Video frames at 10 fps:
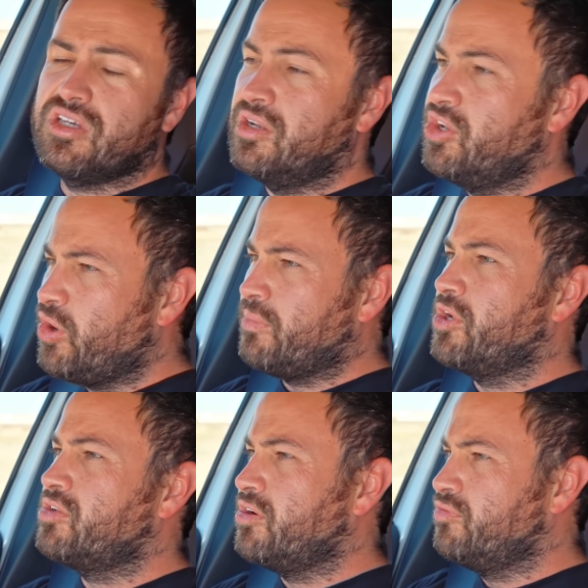And no, I'm
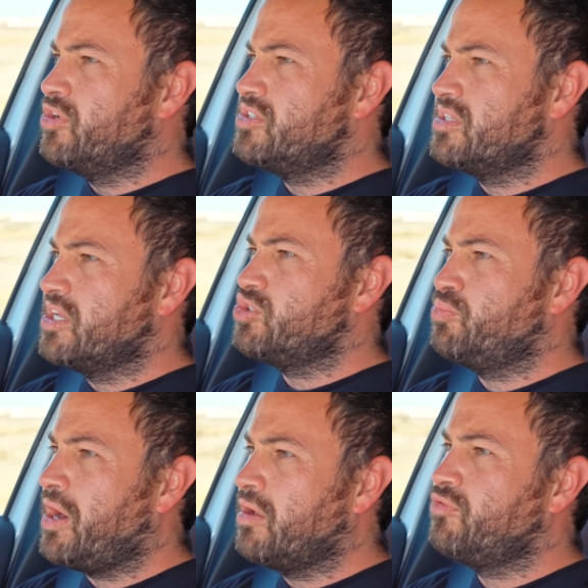not converting that to
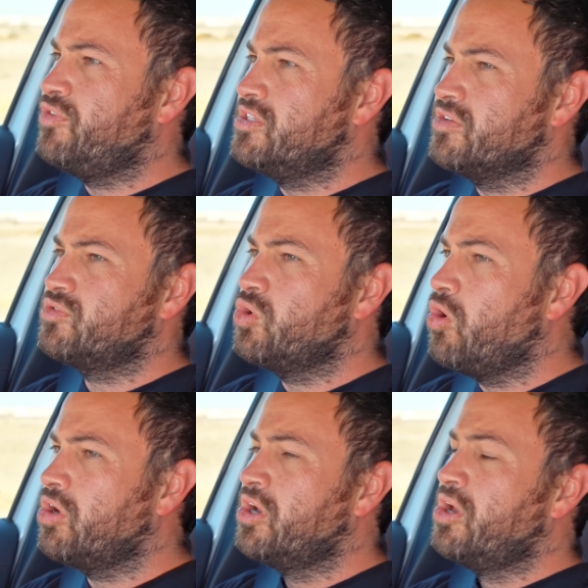pound-feet of
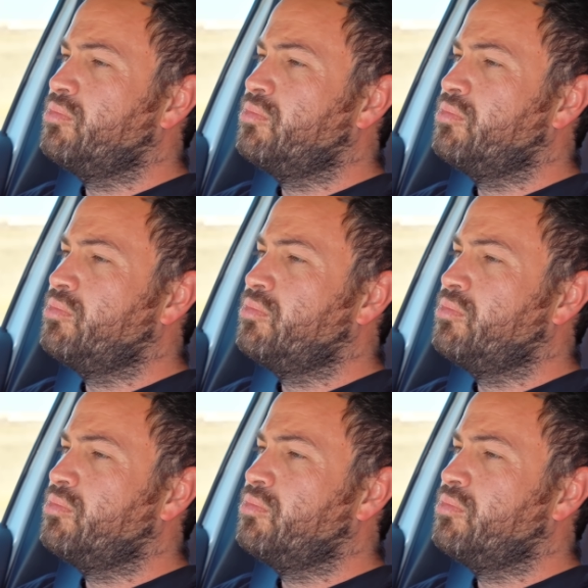torque,